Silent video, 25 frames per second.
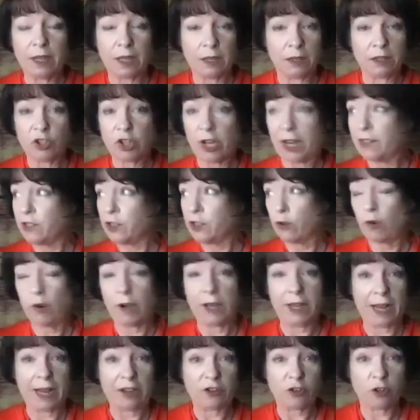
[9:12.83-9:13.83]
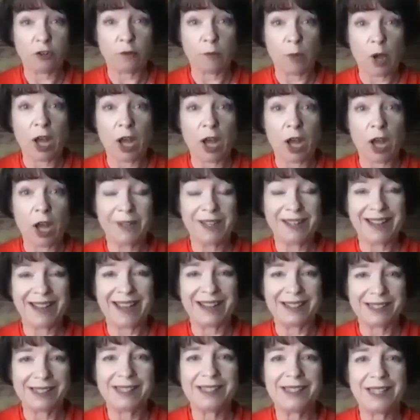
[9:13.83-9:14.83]
in the Giant Sequoia National Monument
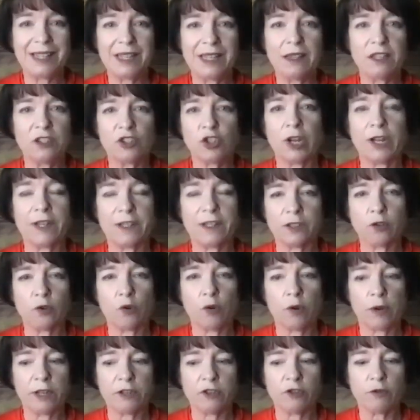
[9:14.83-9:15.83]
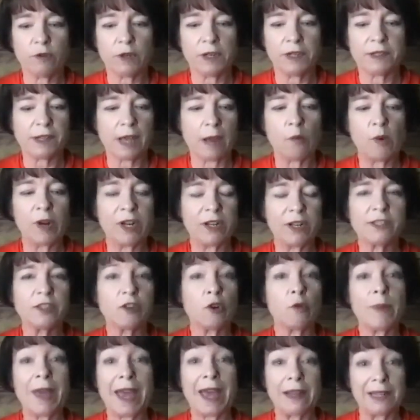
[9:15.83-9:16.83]
and see the giant sequoia trees. I wanted
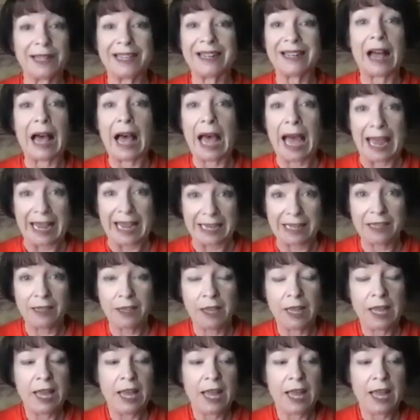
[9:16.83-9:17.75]
so badly to hike.